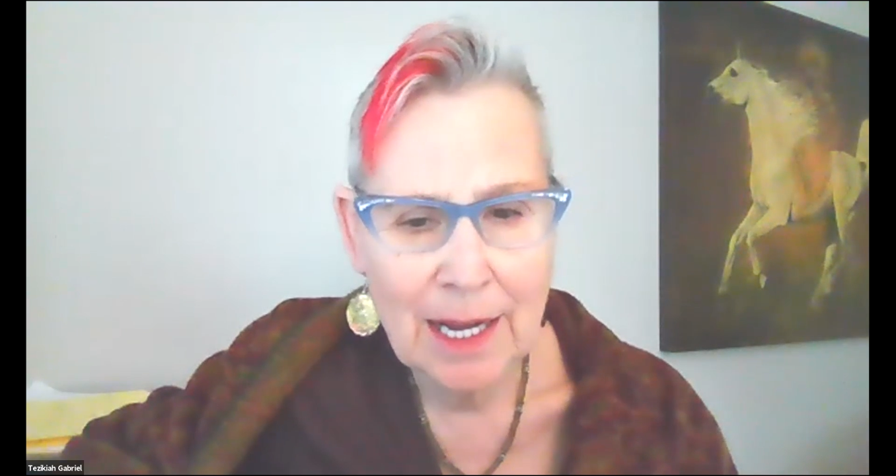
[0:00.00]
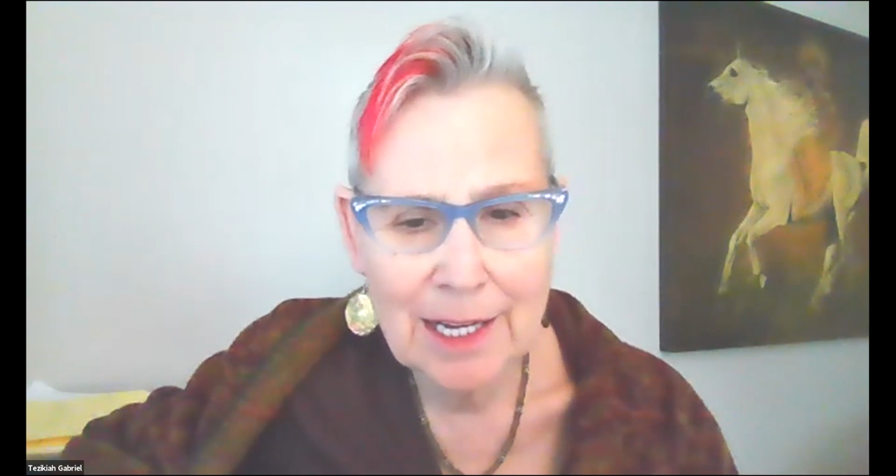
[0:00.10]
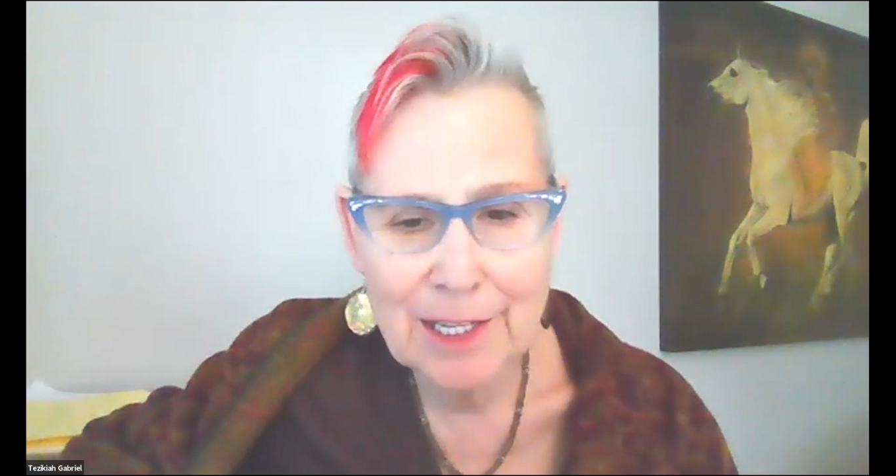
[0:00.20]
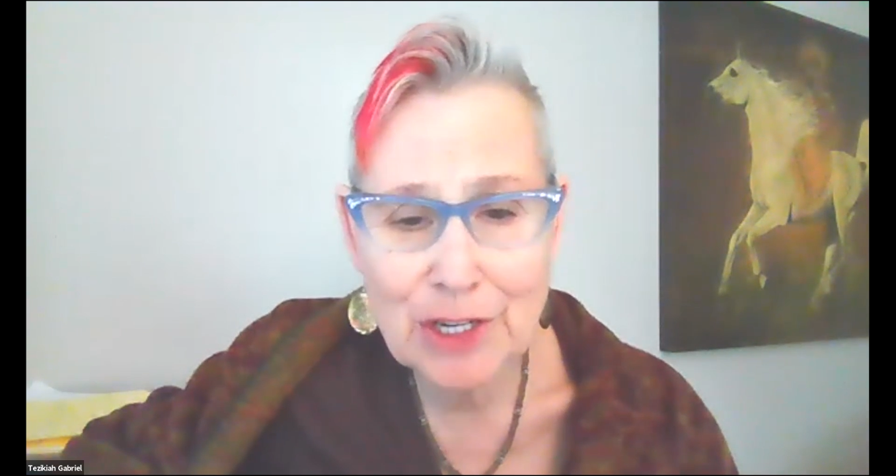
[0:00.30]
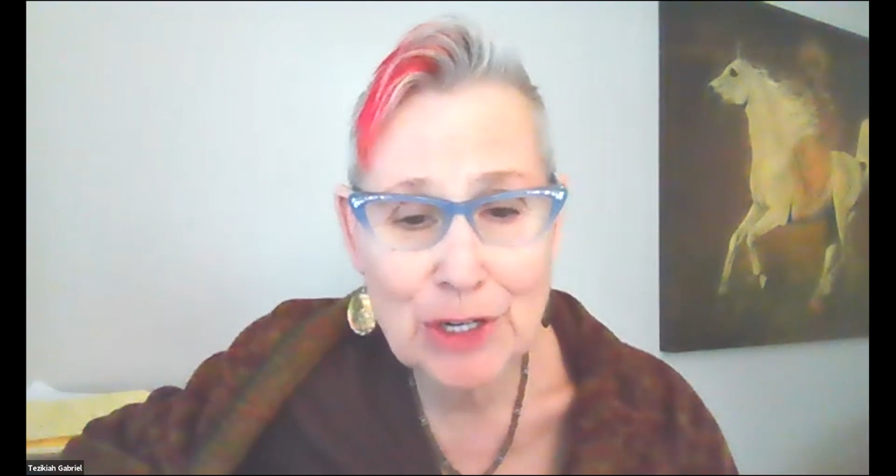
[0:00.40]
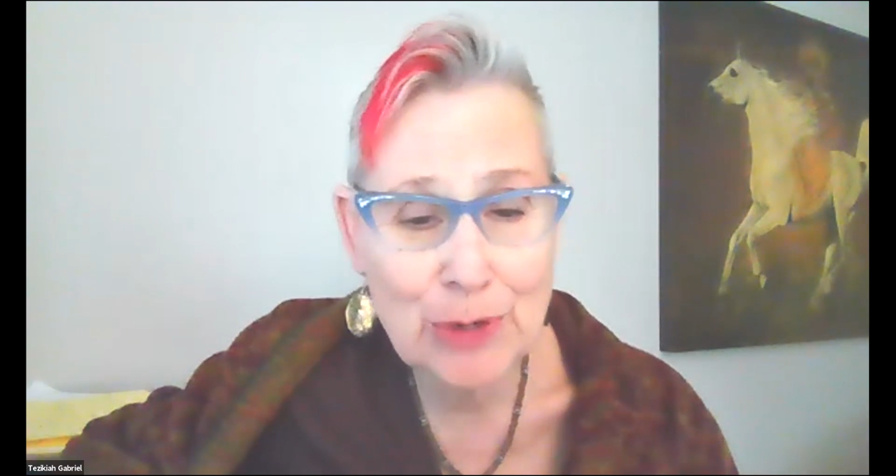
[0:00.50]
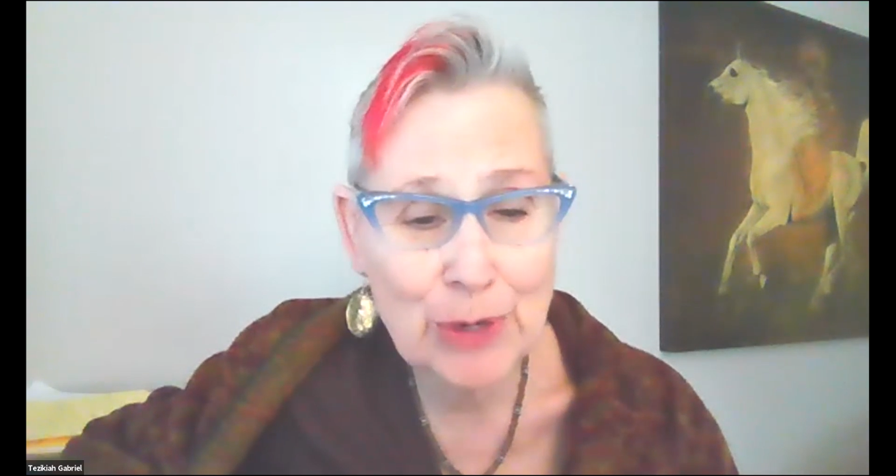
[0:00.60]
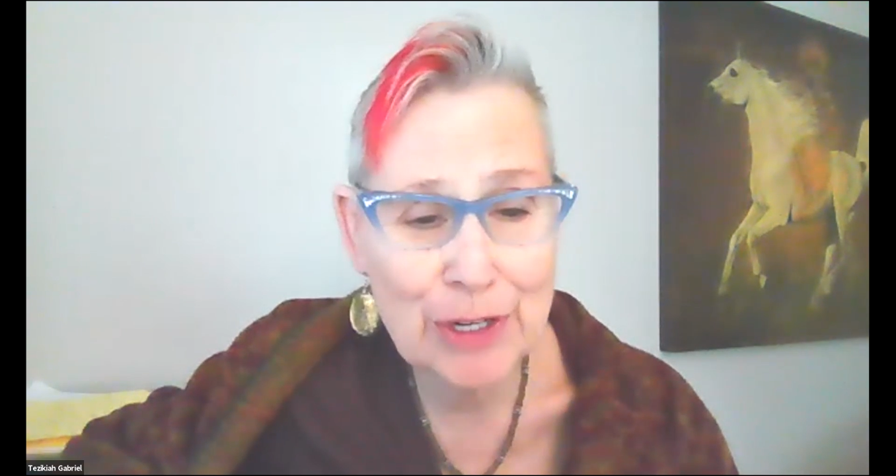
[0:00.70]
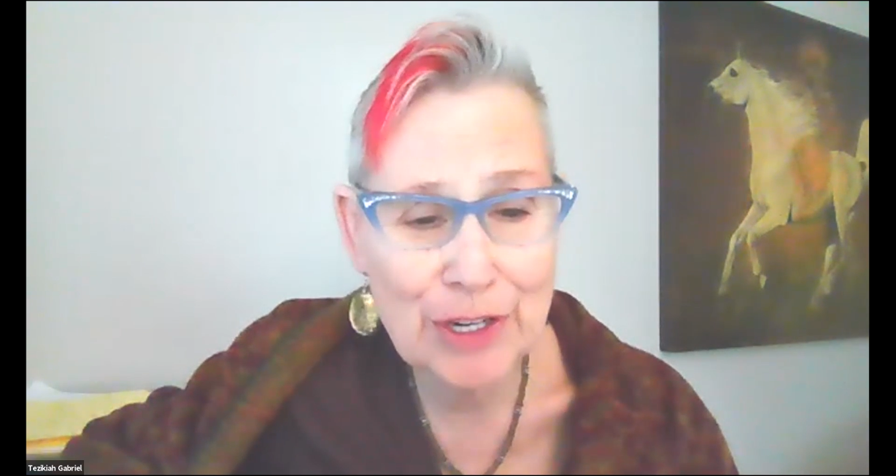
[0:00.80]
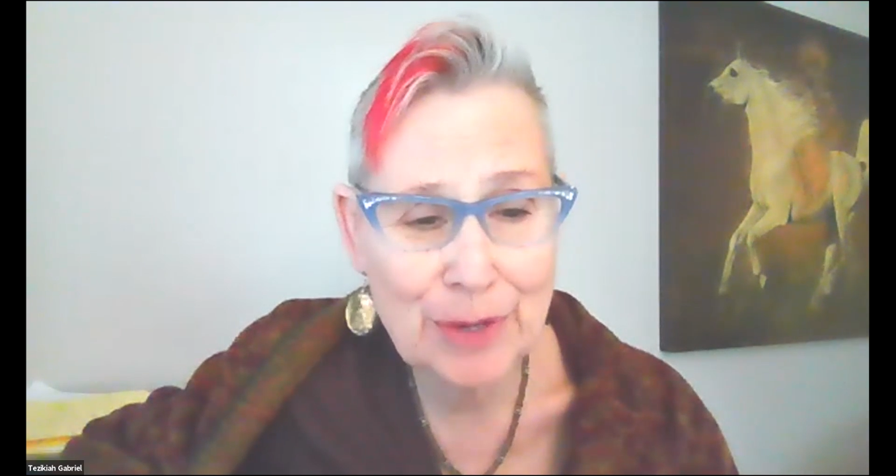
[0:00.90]
It's
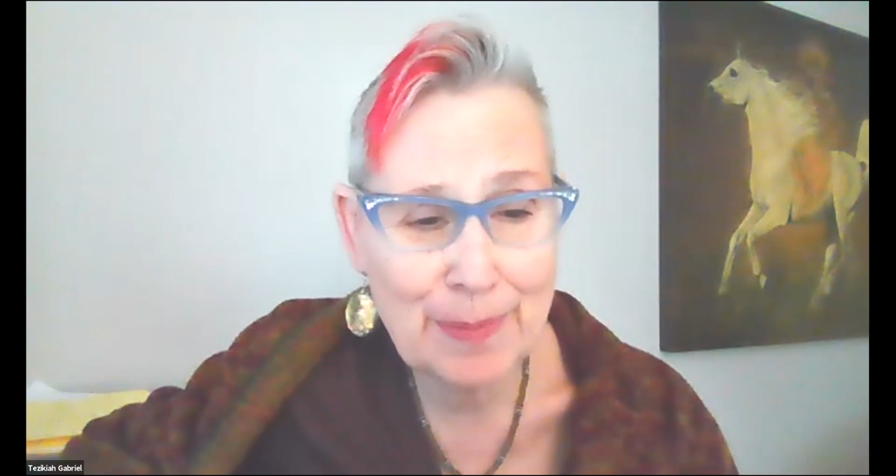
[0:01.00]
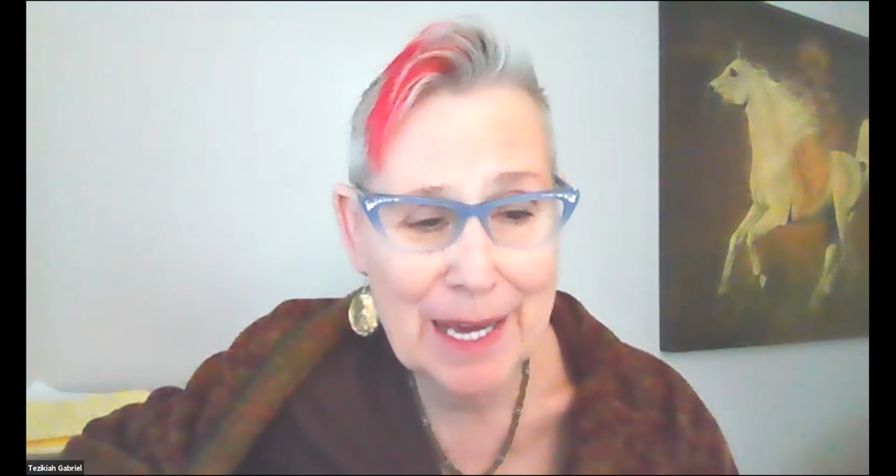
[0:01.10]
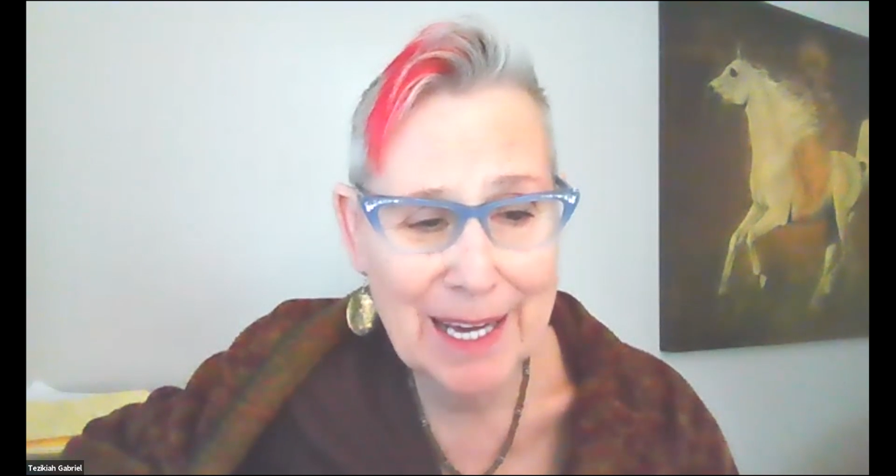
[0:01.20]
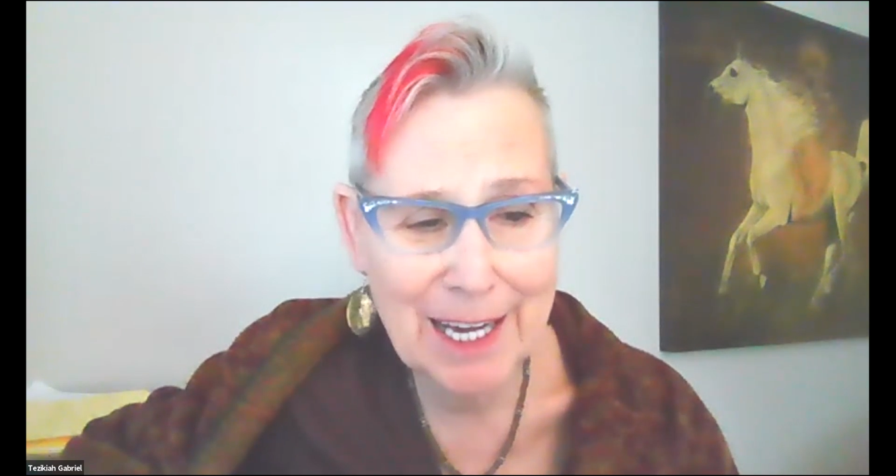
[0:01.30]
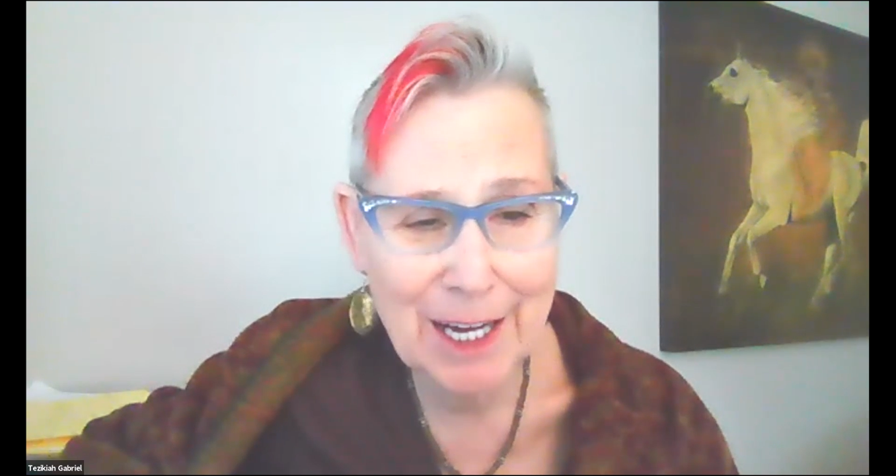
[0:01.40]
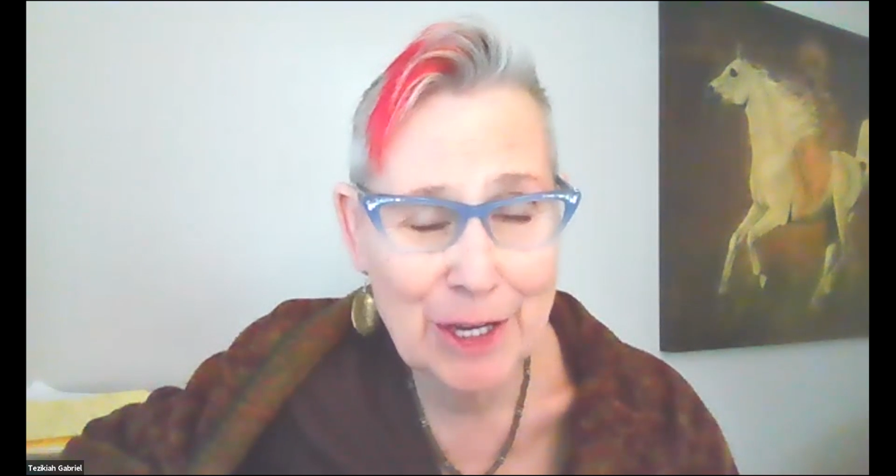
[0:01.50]
sure to be